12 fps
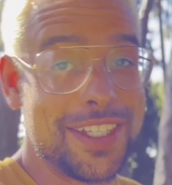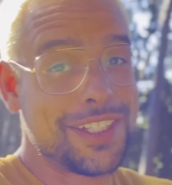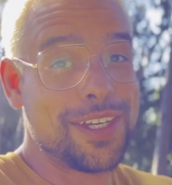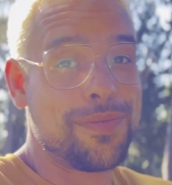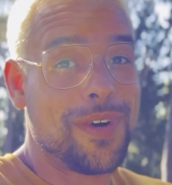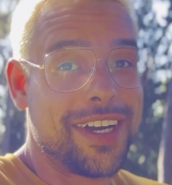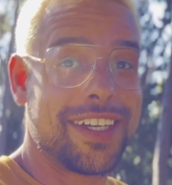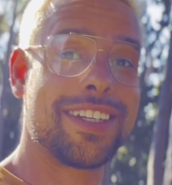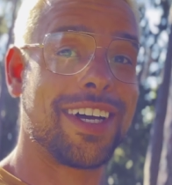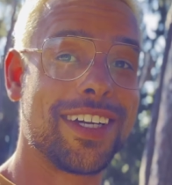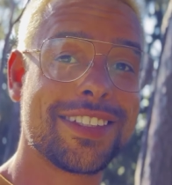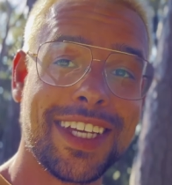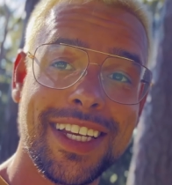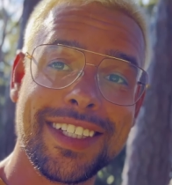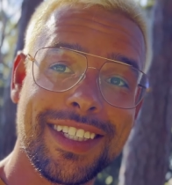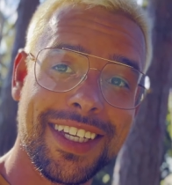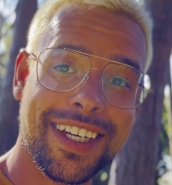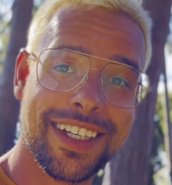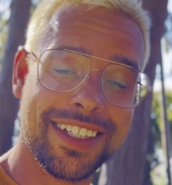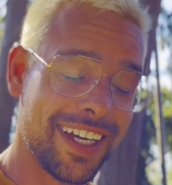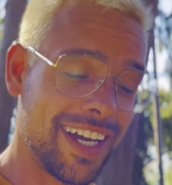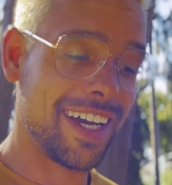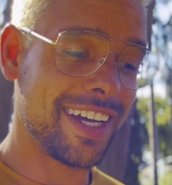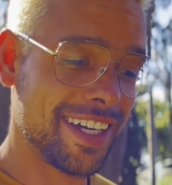still want it, I'll send it to you.
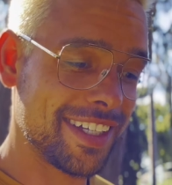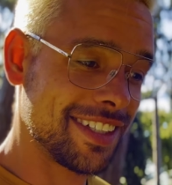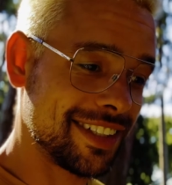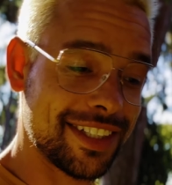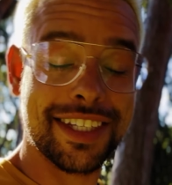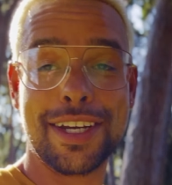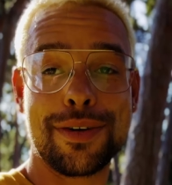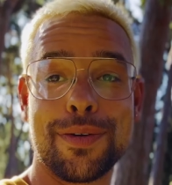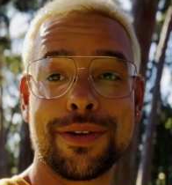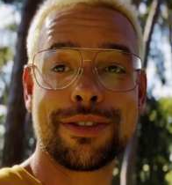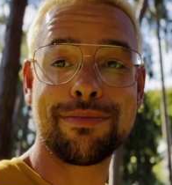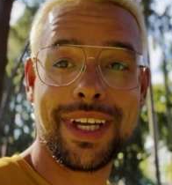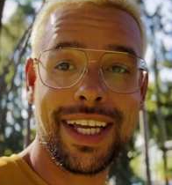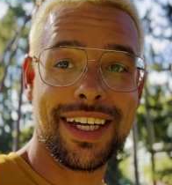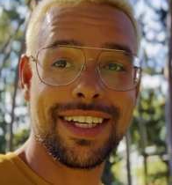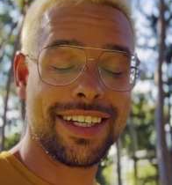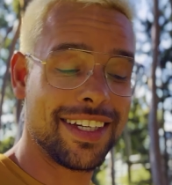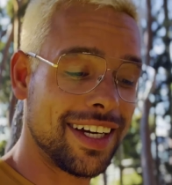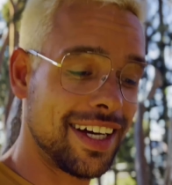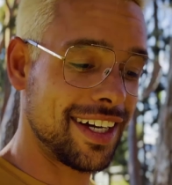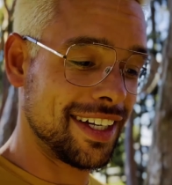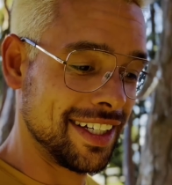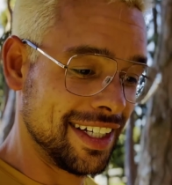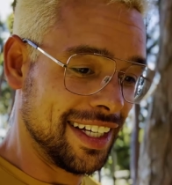Just get a hold of me, and
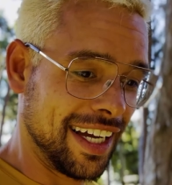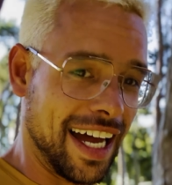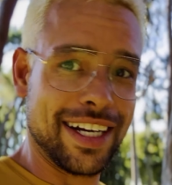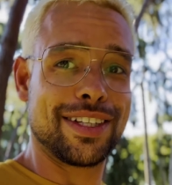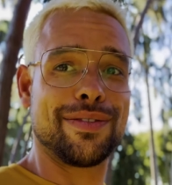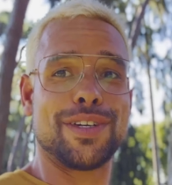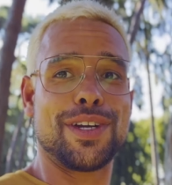I don't even